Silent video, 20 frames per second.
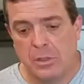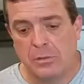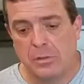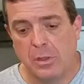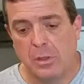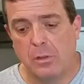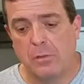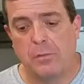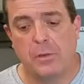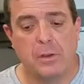
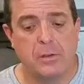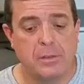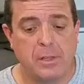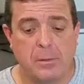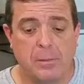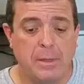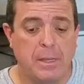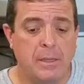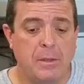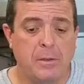So the first
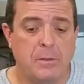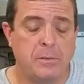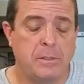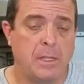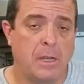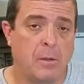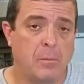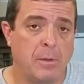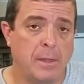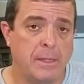thing we need to do is
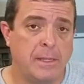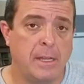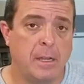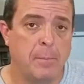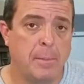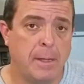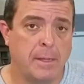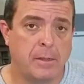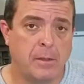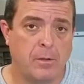get our ring
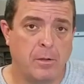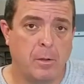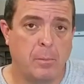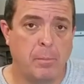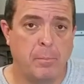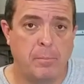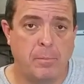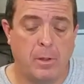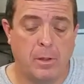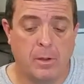gear back on
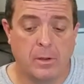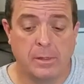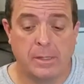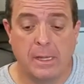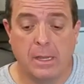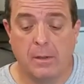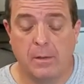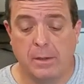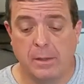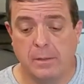our
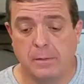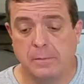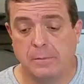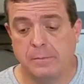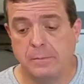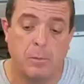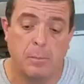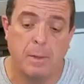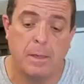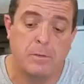carrier.
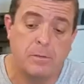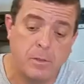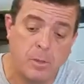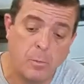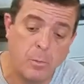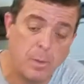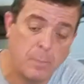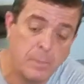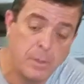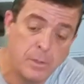So
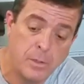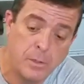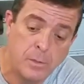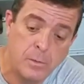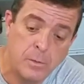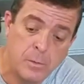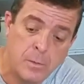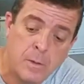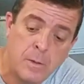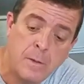basically what I'm gonna
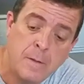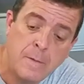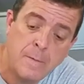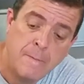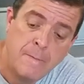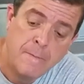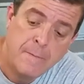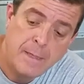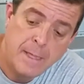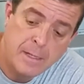do,
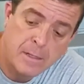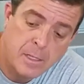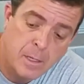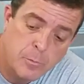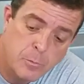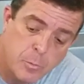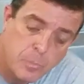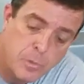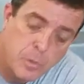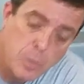it
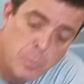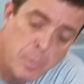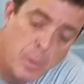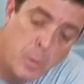comes with new